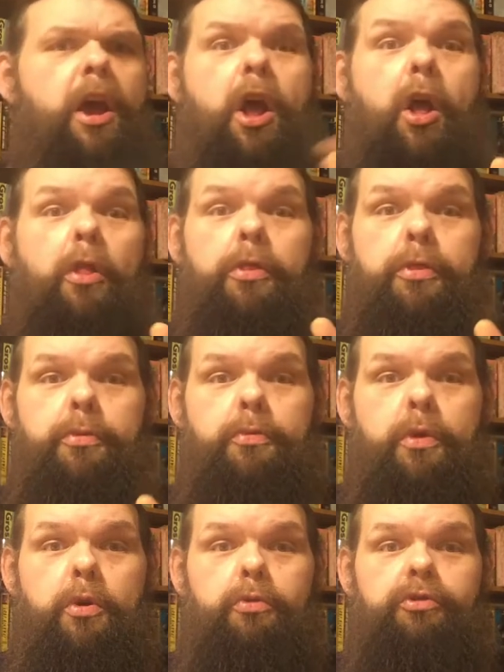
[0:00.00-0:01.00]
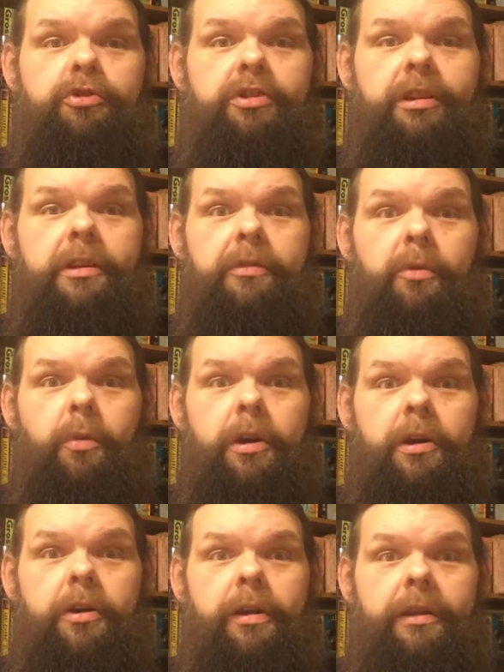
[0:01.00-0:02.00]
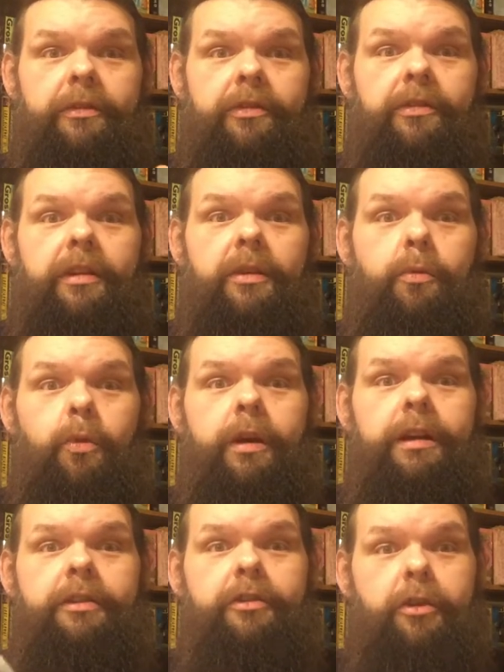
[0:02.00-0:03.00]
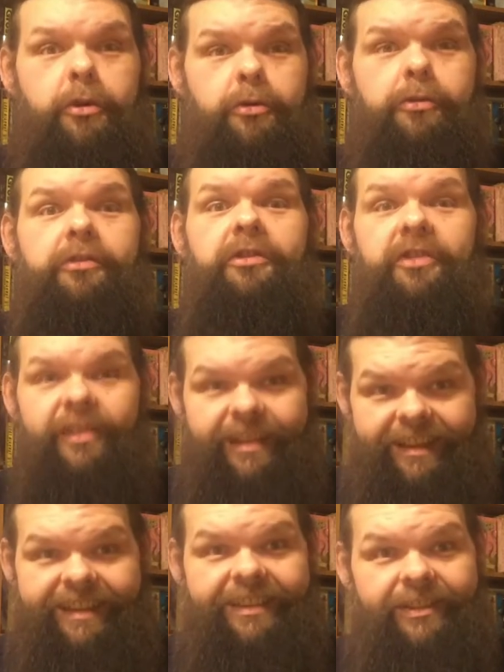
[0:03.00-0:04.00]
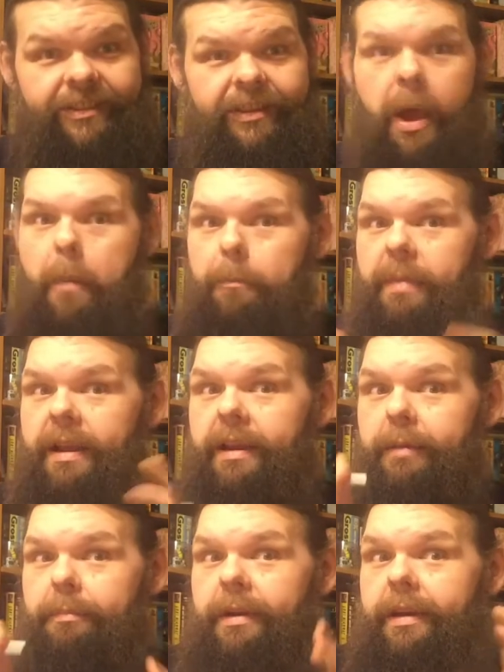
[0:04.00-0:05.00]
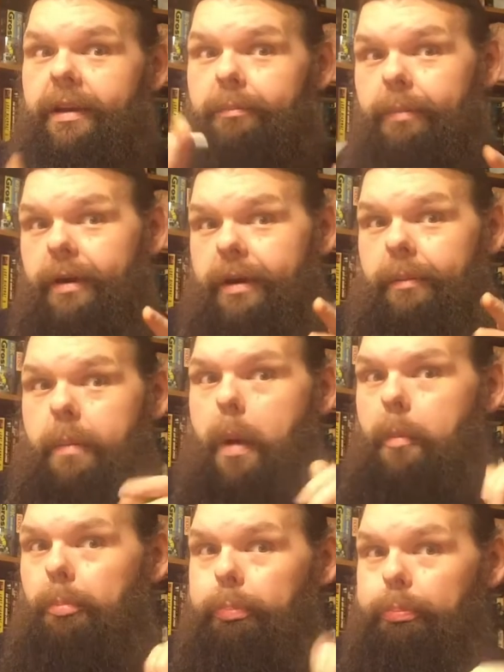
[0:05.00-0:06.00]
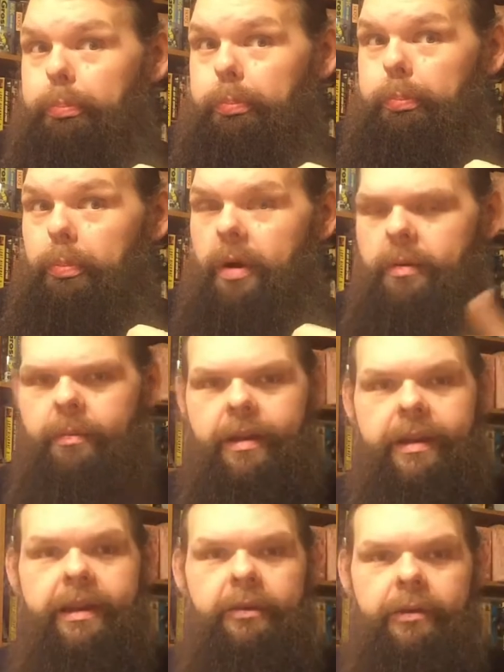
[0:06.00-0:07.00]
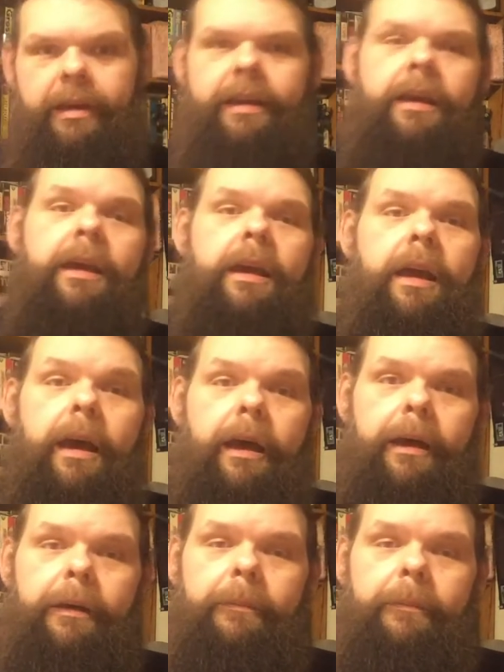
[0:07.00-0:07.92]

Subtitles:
throw shit at the wall and see what turd sticks. Ba-dum-ba-dum-bum. But anyway, I'm